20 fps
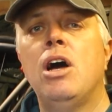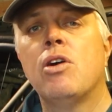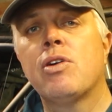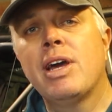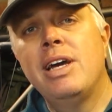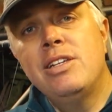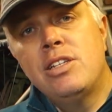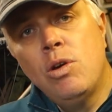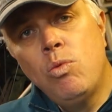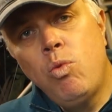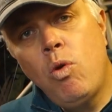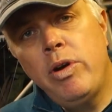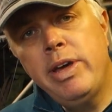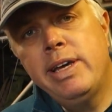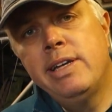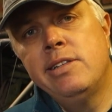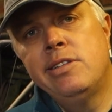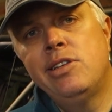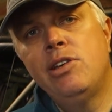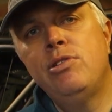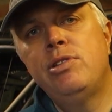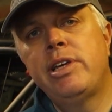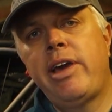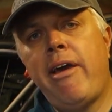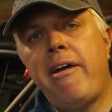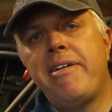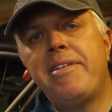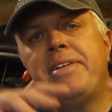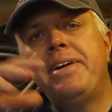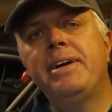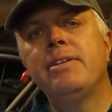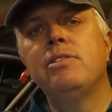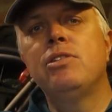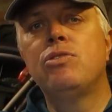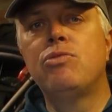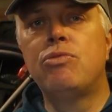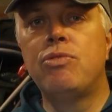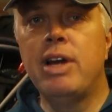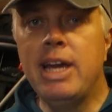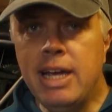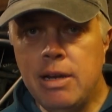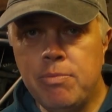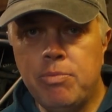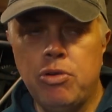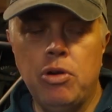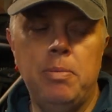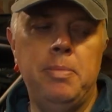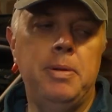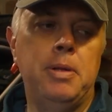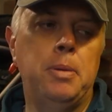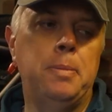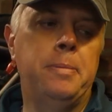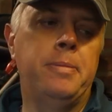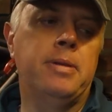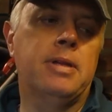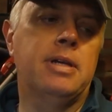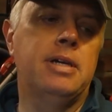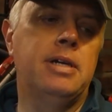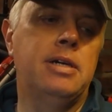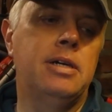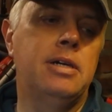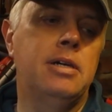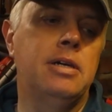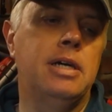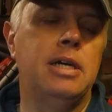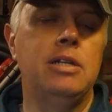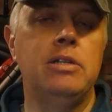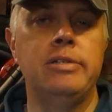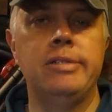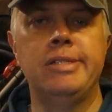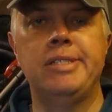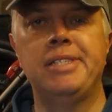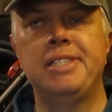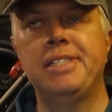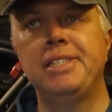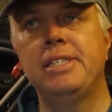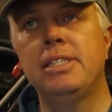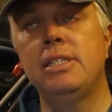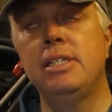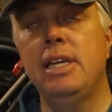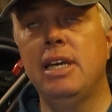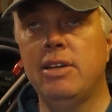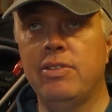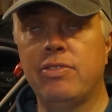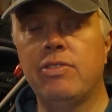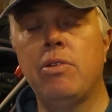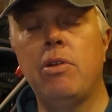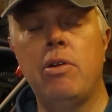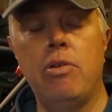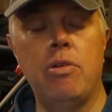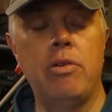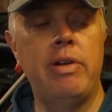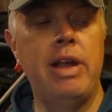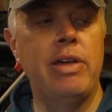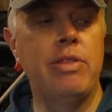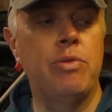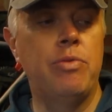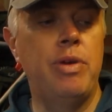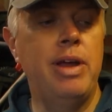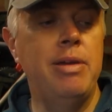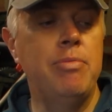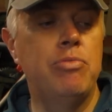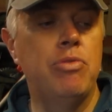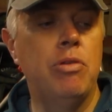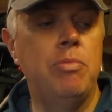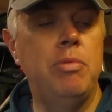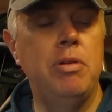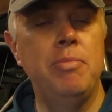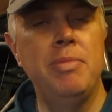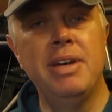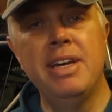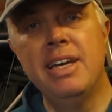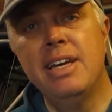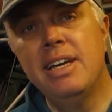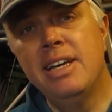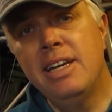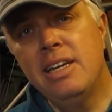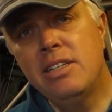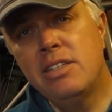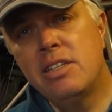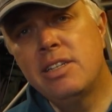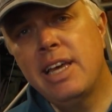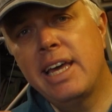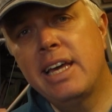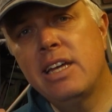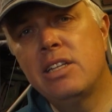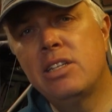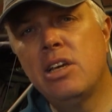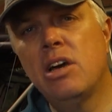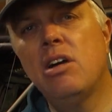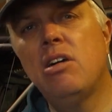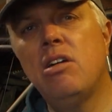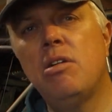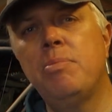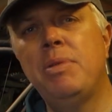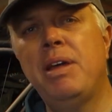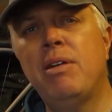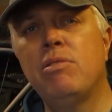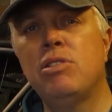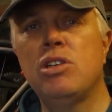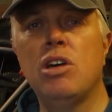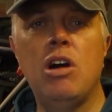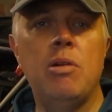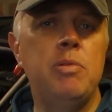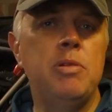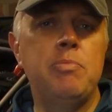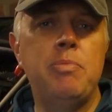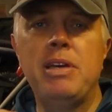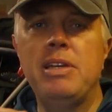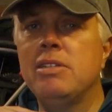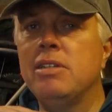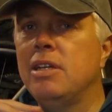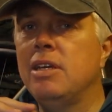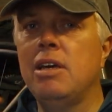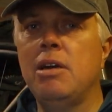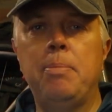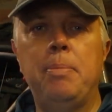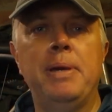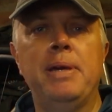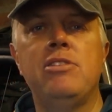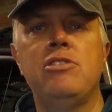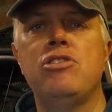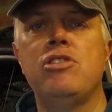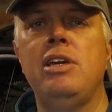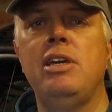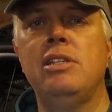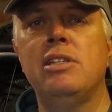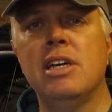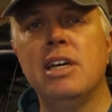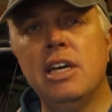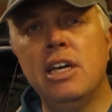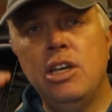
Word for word: Okay, so what you can do to get around this rain problem uh, and yeah, around the rain problem is to take a tarp. Now a tarp is basically a big sheet.